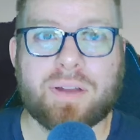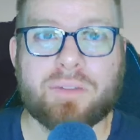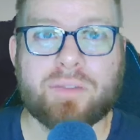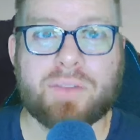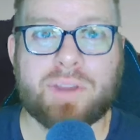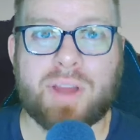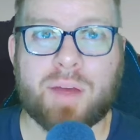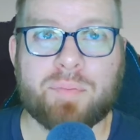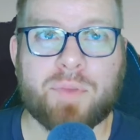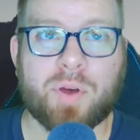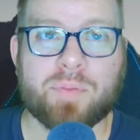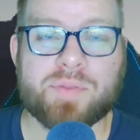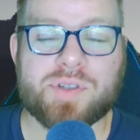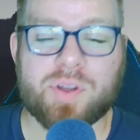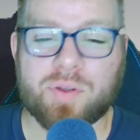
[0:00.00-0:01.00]
Yep,
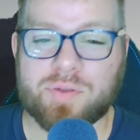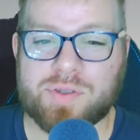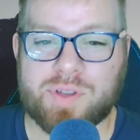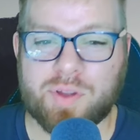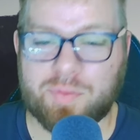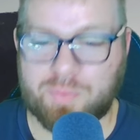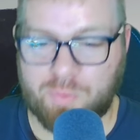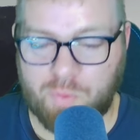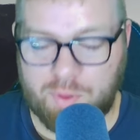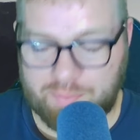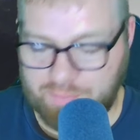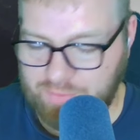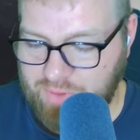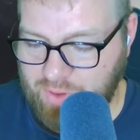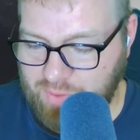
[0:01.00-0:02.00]
nope, still, whoop,
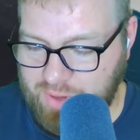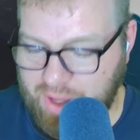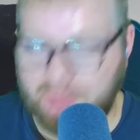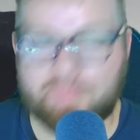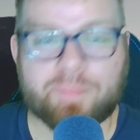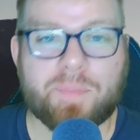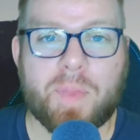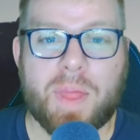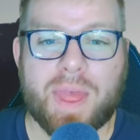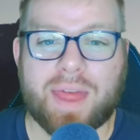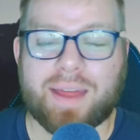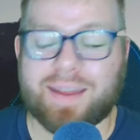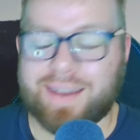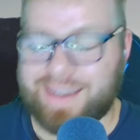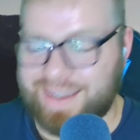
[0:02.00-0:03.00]
okay.
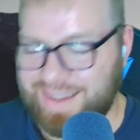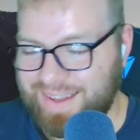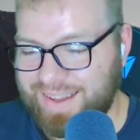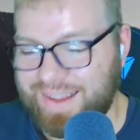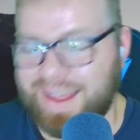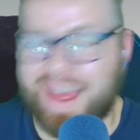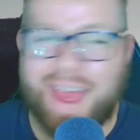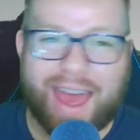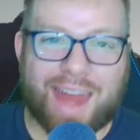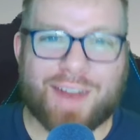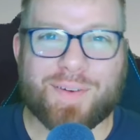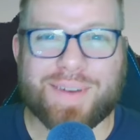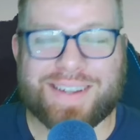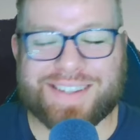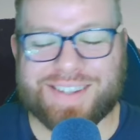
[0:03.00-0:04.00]

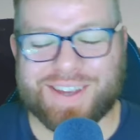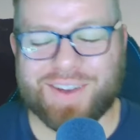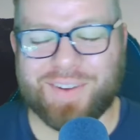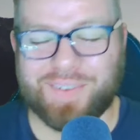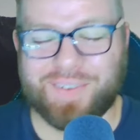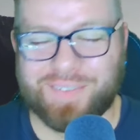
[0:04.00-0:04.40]
Anyway, so